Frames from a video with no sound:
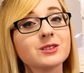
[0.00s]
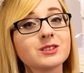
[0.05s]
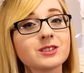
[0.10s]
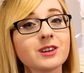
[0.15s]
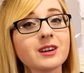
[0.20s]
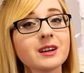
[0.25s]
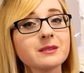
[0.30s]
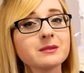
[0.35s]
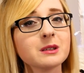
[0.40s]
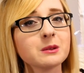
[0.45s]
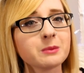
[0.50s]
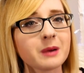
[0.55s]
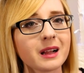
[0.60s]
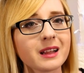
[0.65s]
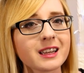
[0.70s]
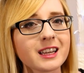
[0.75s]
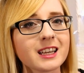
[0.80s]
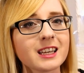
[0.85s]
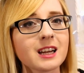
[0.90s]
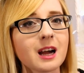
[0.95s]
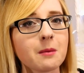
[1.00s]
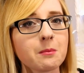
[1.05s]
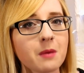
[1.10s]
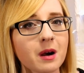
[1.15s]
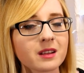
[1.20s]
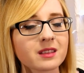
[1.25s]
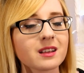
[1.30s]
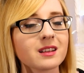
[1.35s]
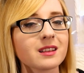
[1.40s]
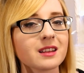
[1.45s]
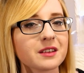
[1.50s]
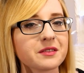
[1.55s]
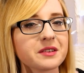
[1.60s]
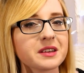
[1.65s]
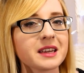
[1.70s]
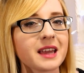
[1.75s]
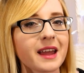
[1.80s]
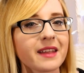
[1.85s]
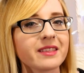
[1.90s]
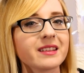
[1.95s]
to start a rebellion among the
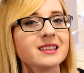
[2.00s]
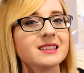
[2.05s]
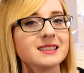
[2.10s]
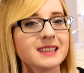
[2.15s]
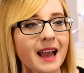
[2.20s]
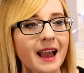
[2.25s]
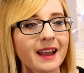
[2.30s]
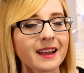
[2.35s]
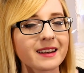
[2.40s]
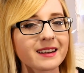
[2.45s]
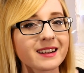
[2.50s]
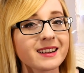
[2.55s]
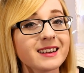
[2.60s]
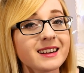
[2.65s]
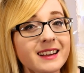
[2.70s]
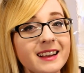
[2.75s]
living and the dead.